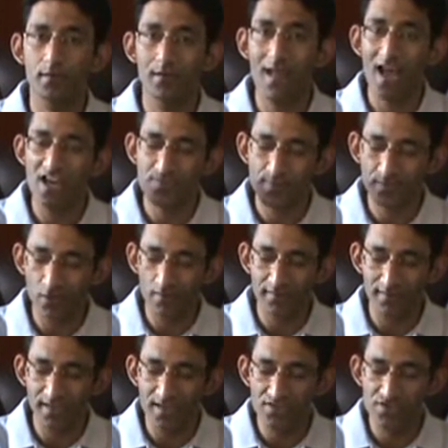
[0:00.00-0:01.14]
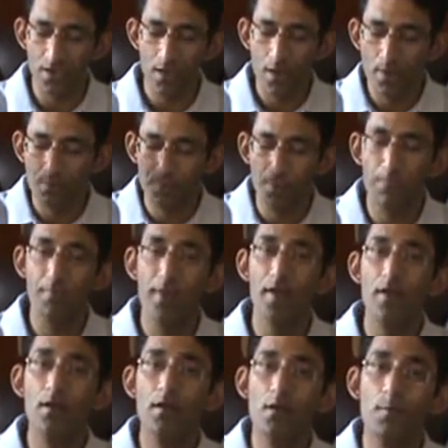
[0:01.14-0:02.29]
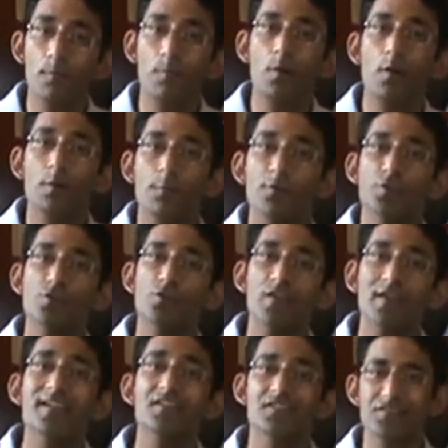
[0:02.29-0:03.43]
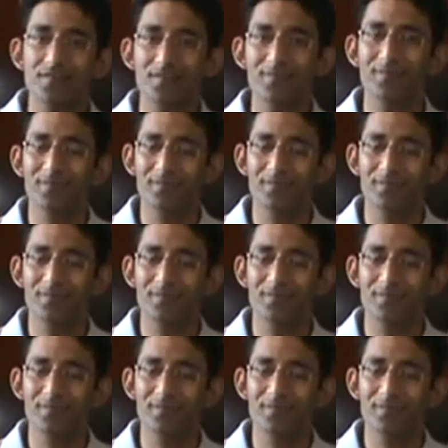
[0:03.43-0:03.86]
Last but not the least, prepare for future needs.